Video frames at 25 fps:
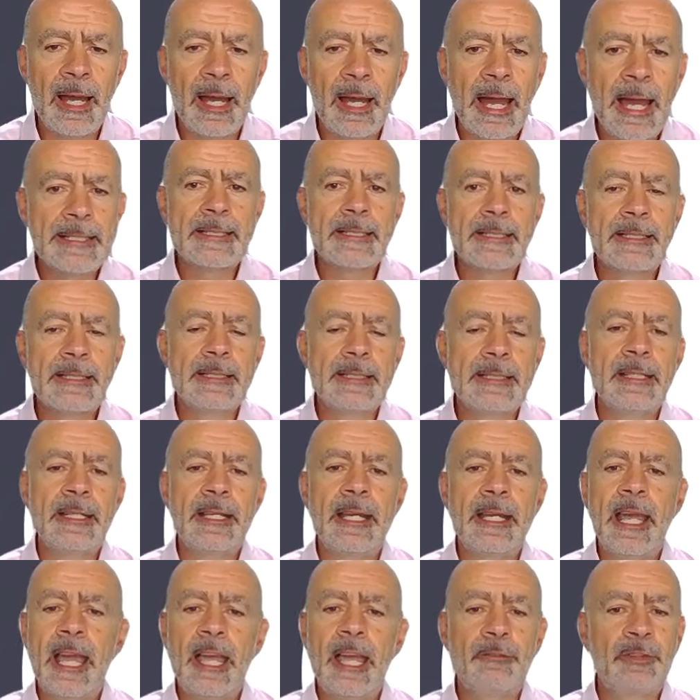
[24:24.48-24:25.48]
And
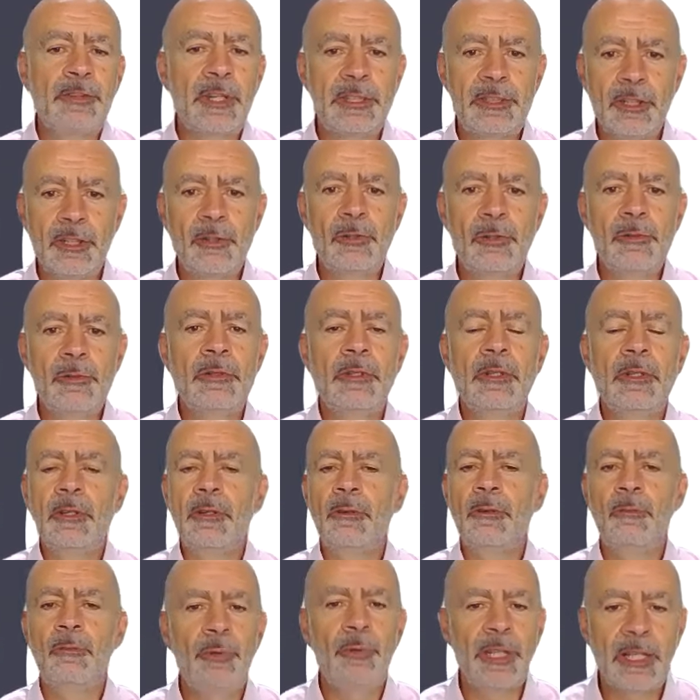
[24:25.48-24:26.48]
if they do,
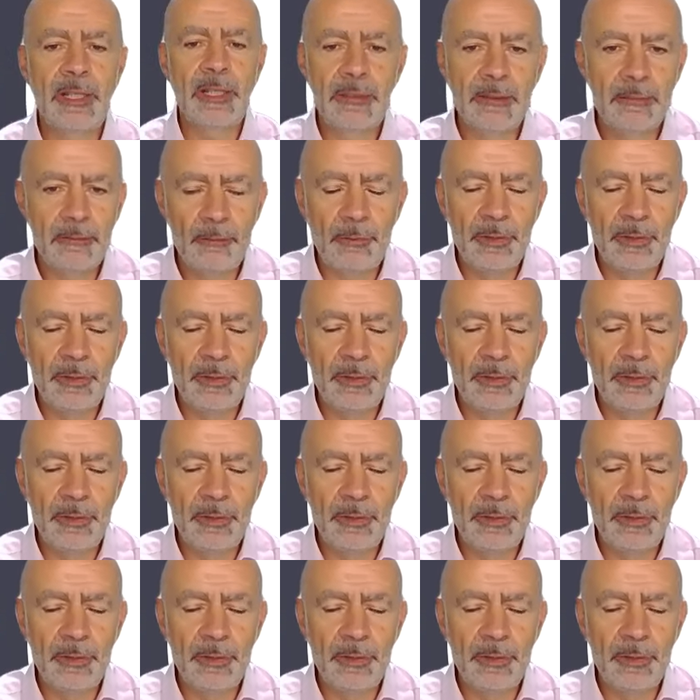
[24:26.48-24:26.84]
we can